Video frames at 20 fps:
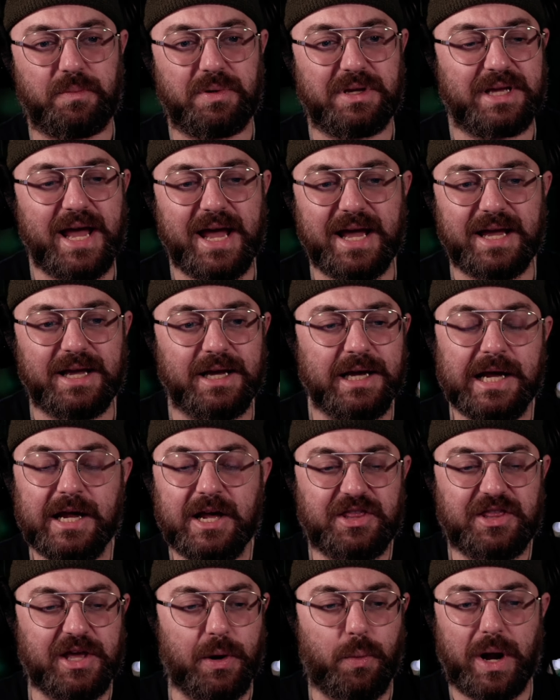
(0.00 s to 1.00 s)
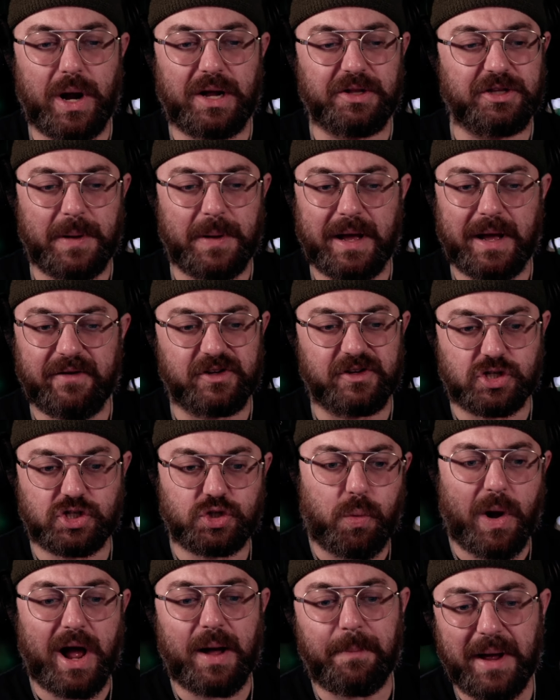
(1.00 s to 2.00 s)
pa they wound up having to
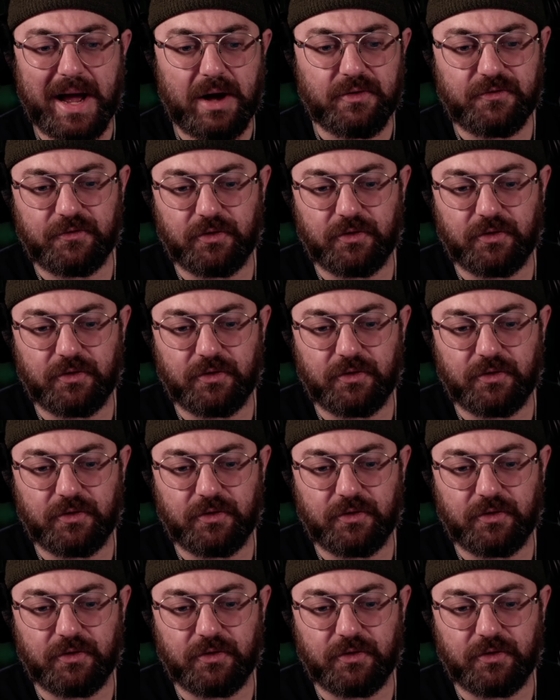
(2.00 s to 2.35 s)
swap out